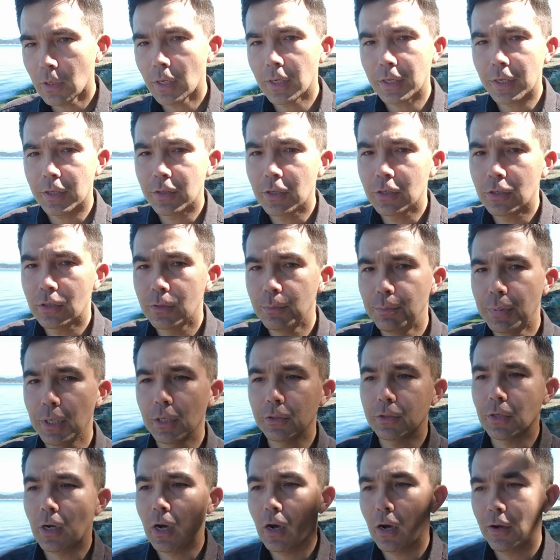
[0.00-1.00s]
again this is
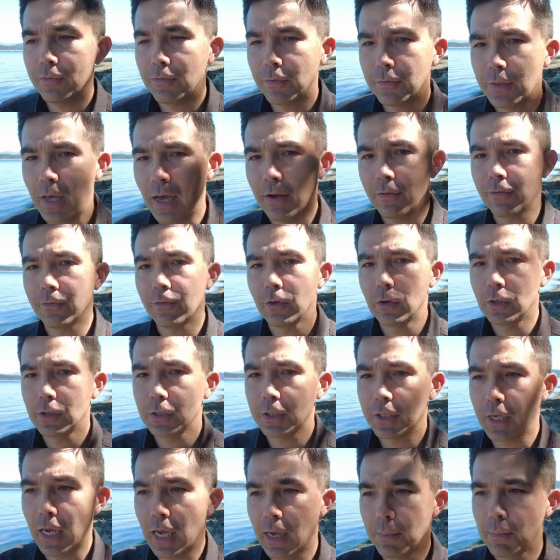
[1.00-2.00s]
built off of that
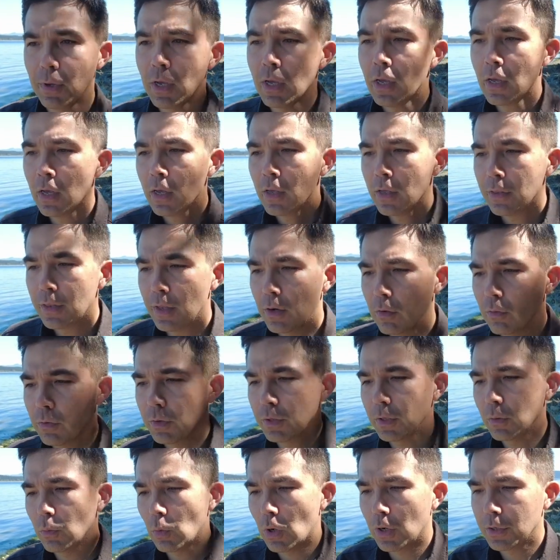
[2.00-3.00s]
first game they don't
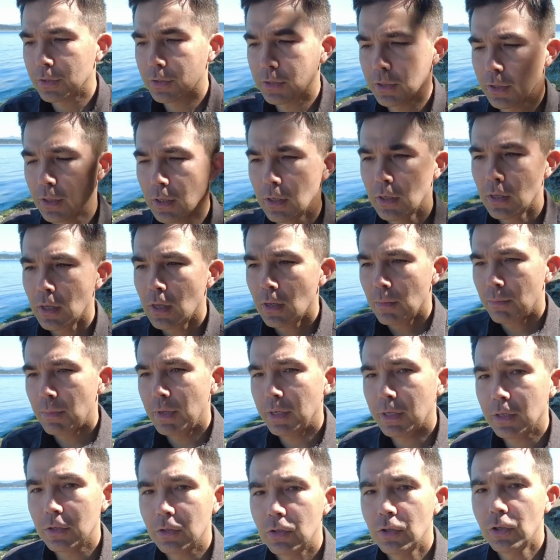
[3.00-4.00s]
really want to
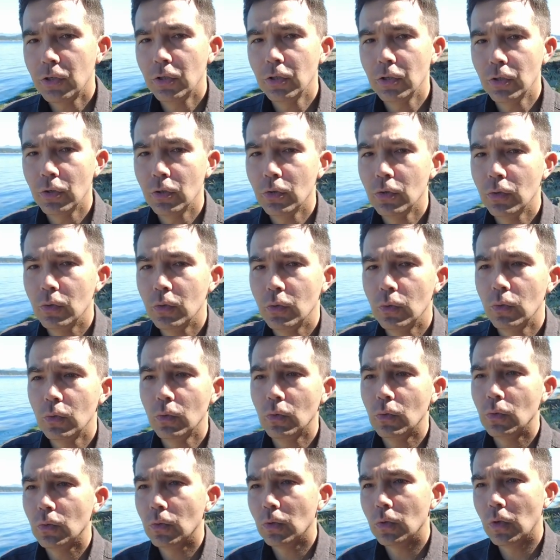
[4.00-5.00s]
make it
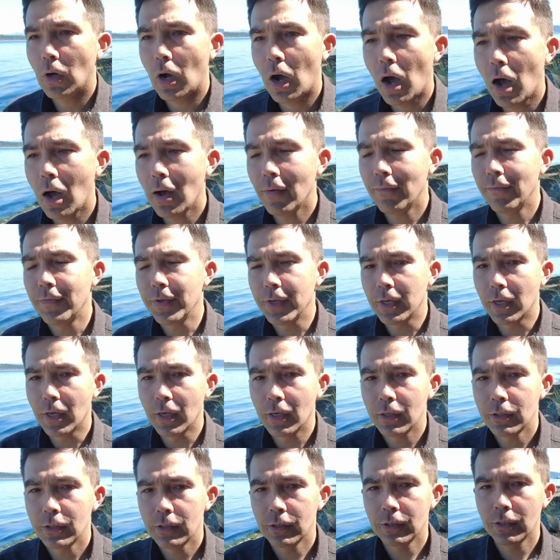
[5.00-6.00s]
too
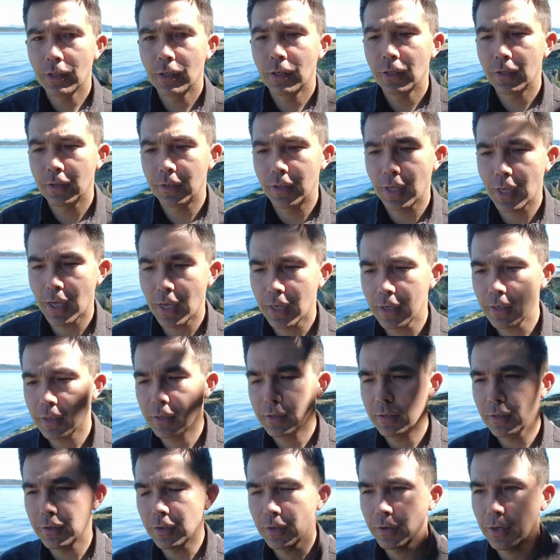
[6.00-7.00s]
obvious that
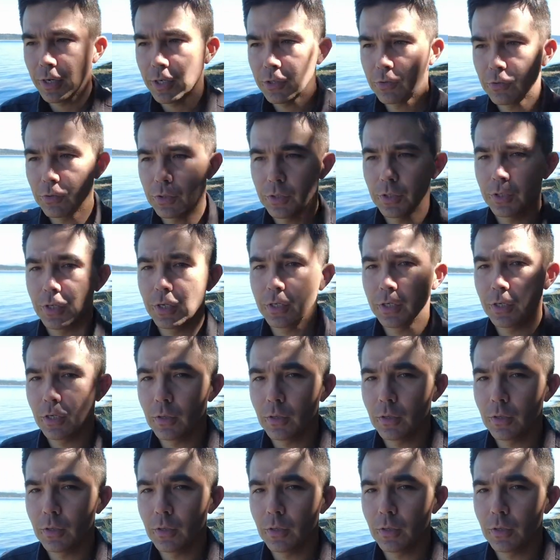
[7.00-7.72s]
that they're interested in